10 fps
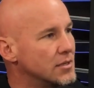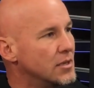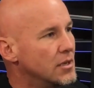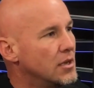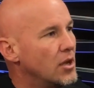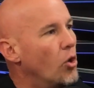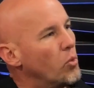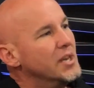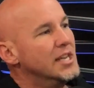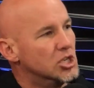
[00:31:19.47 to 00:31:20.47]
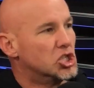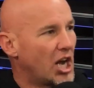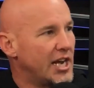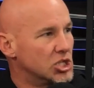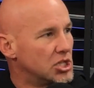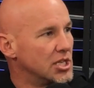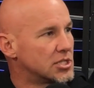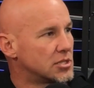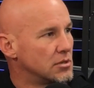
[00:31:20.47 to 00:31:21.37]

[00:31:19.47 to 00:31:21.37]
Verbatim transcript: Yeah. Or we need to change this.